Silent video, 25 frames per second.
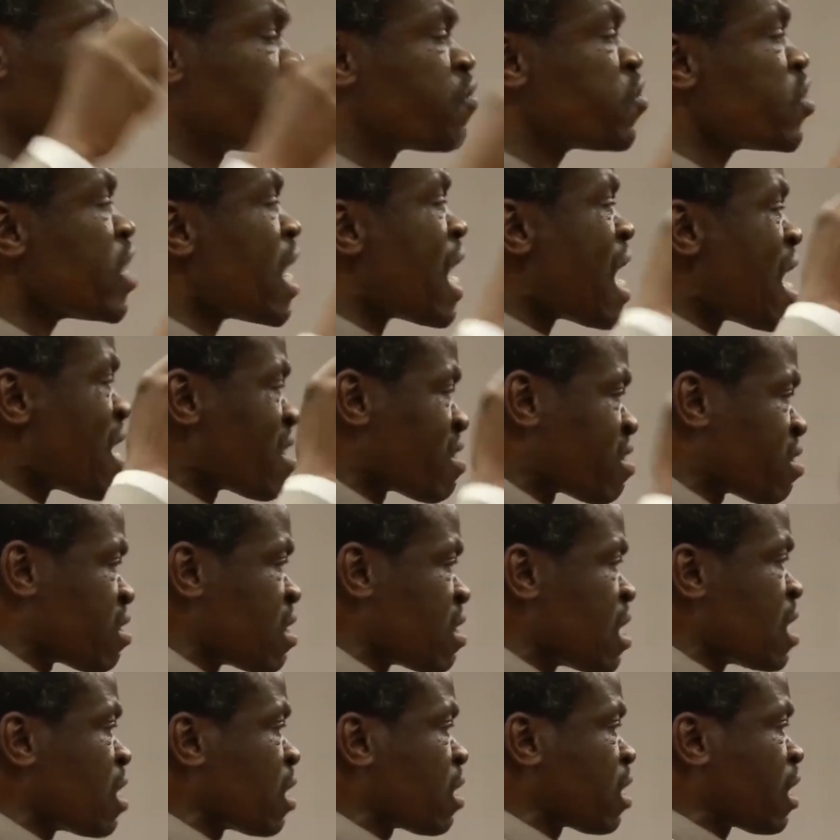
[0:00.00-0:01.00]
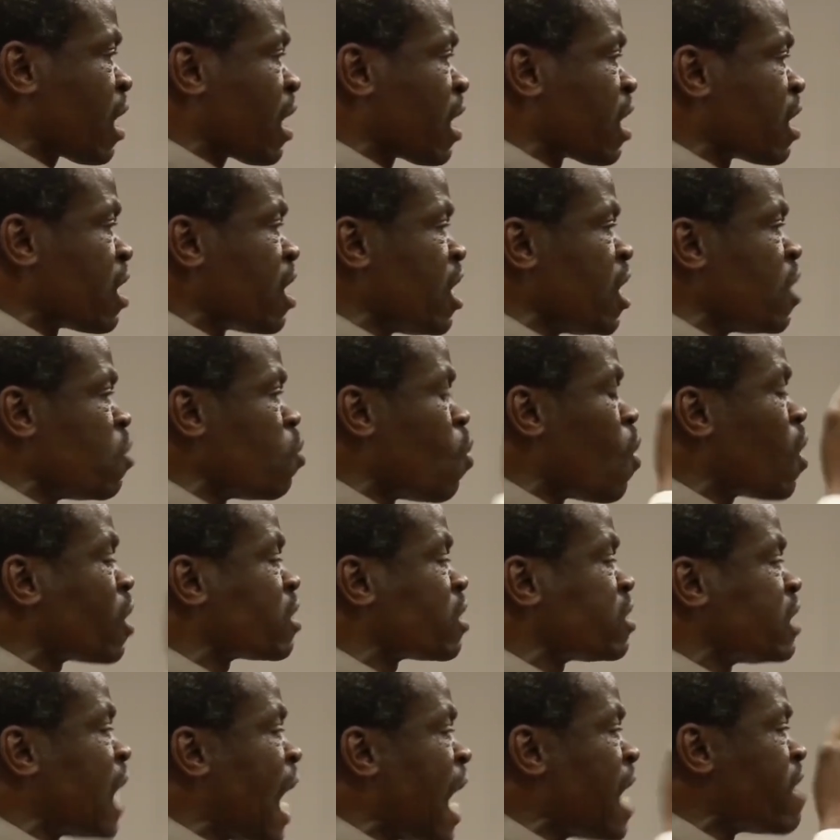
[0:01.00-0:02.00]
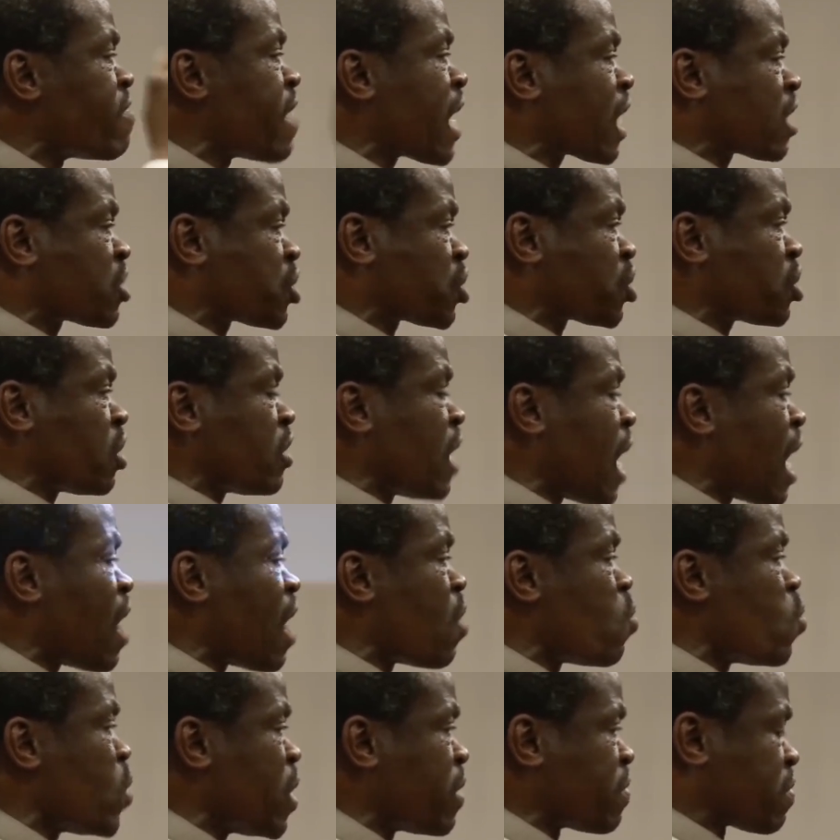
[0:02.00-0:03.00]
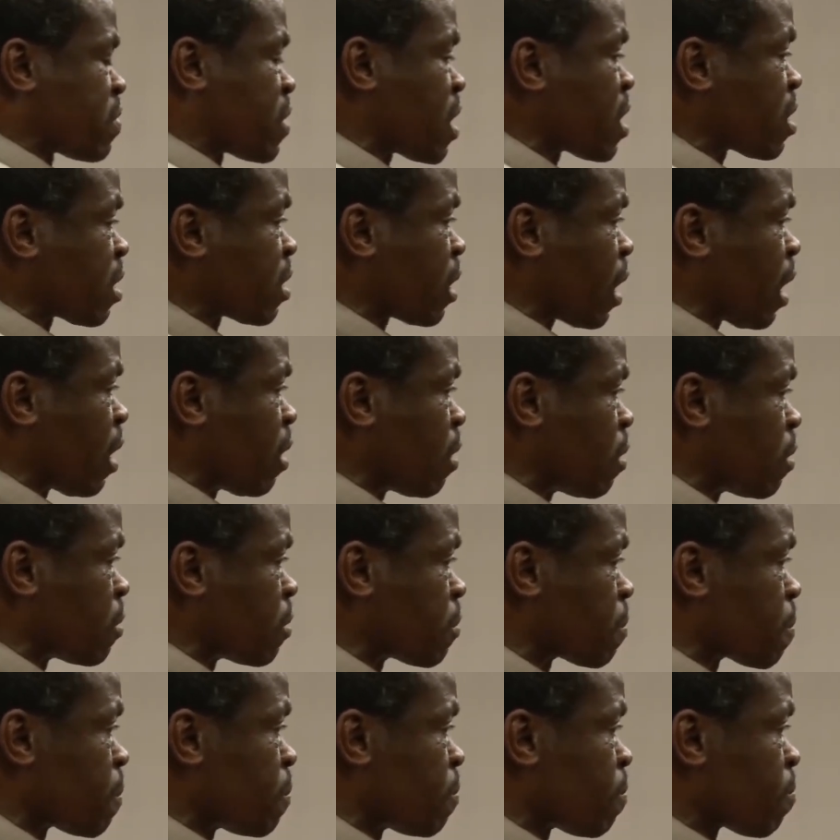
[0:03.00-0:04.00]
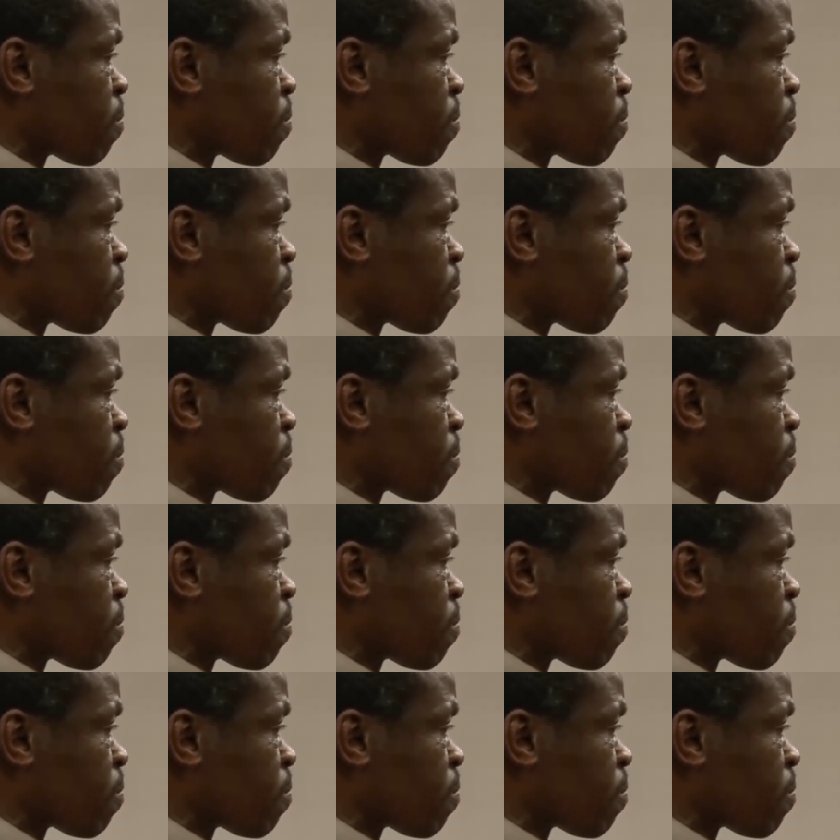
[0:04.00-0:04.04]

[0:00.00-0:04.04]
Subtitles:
if we are thinking, in what direction are we thinking?